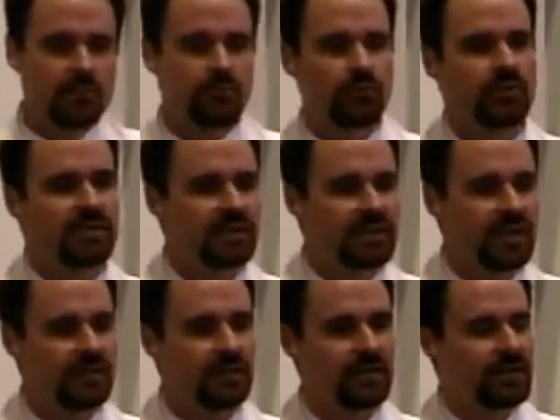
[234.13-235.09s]
printed
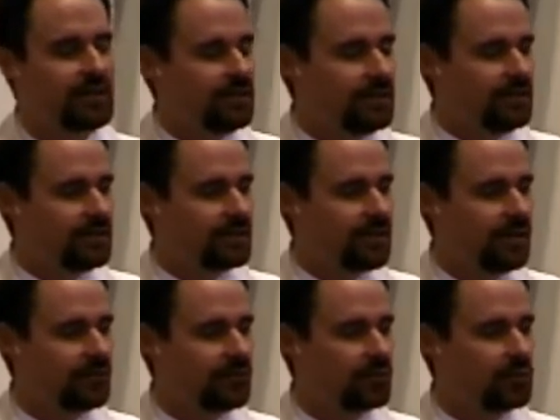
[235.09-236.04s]
on the, the
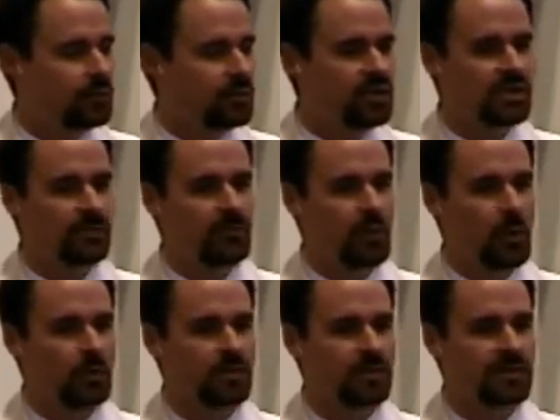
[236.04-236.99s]
cover of your worship
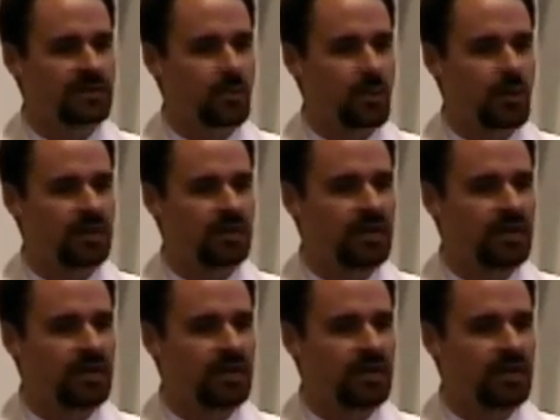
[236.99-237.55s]
folder this morning.